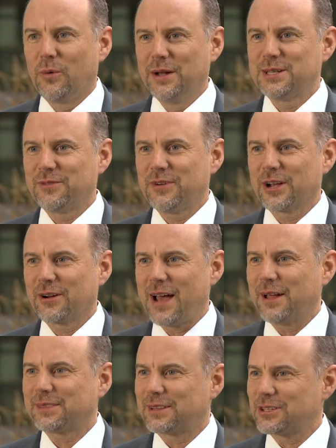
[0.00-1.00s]
once he
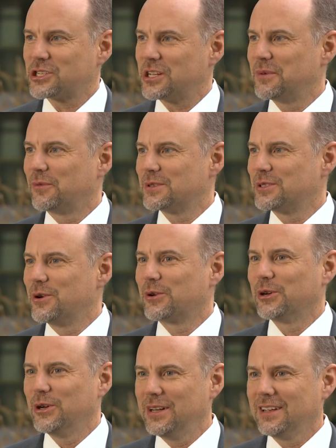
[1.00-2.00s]
figured out that the shipment was
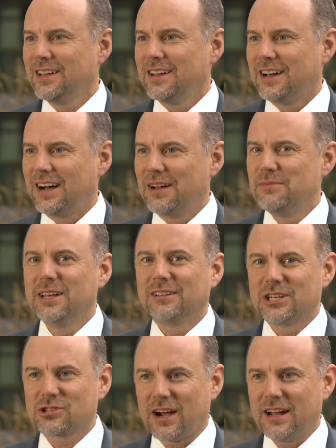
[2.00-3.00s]
no good, uh,
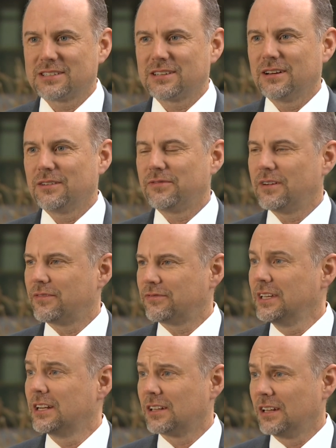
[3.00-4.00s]
immediately tried to uh, flee to